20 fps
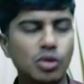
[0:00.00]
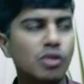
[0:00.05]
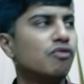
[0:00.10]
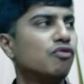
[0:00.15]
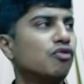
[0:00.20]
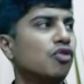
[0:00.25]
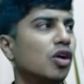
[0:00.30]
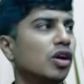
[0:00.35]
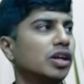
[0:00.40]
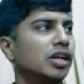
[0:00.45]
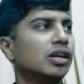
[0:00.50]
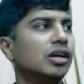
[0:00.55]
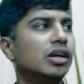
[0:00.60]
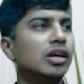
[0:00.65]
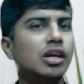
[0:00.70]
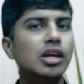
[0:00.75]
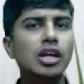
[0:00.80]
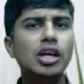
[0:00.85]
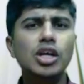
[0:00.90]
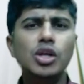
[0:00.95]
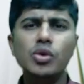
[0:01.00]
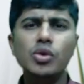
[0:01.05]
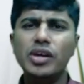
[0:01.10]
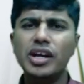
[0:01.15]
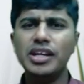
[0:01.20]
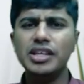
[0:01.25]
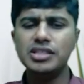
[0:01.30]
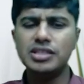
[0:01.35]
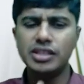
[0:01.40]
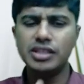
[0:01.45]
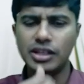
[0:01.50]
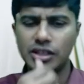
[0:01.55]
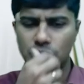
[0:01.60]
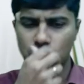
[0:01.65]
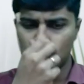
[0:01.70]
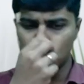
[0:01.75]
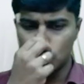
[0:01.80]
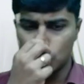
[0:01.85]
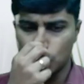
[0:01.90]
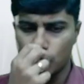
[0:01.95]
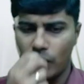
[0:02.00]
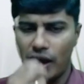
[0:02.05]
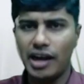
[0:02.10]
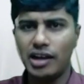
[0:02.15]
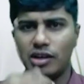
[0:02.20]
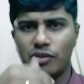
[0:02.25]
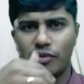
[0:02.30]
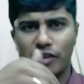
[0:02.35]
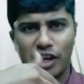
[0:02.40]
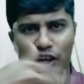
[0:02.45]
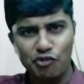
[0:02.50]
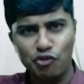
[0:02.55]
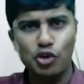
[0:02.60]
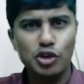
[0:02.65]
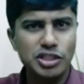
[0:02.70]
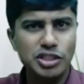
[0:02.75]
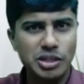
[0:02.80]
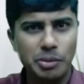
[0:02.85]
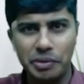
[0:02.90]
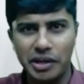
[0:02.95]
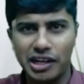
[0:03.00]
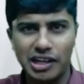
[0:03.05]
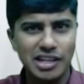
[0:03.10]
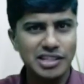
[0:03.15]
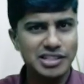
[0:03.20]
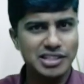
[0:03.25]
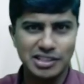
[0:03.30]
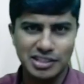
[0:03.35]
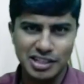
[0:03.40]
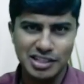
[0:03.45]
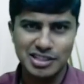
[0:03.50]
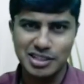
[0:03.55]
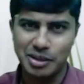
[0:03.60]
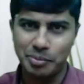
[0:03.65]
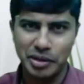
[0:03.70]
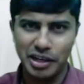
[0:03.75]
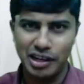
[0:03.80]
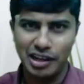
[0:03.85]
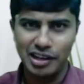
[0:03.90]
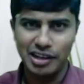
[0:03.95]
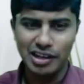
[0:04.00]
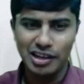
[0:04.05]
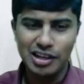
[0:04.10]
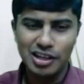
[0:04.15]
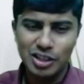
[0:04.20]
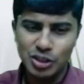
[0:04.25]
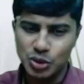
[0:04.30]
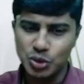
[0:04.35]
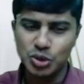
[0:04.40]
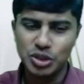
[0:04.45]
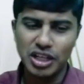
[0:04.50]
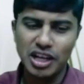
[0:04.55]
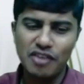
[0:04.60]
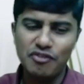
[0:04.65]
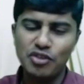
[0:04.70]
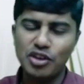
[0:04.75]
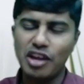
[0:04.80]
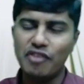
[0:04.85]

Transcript: June, forty. You can instead choose to add twenty-four separately, sixteen separately. Usually, if